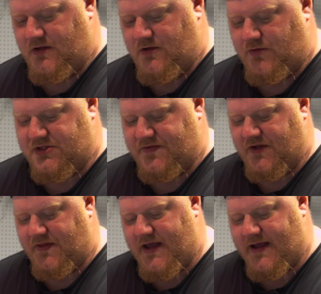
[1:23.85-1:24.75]
Once you've
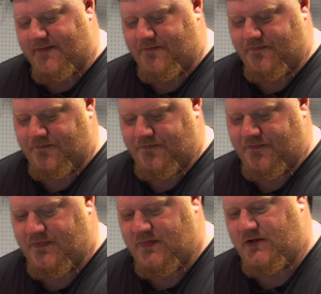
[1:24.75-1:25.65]
done that,
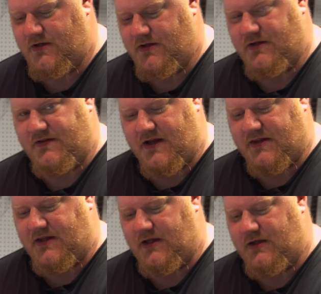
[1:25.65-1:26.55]
take
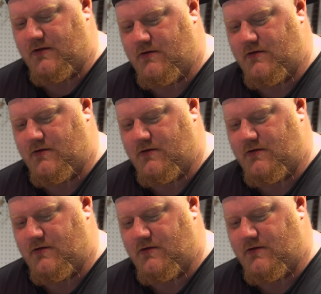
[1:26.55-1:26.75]
the,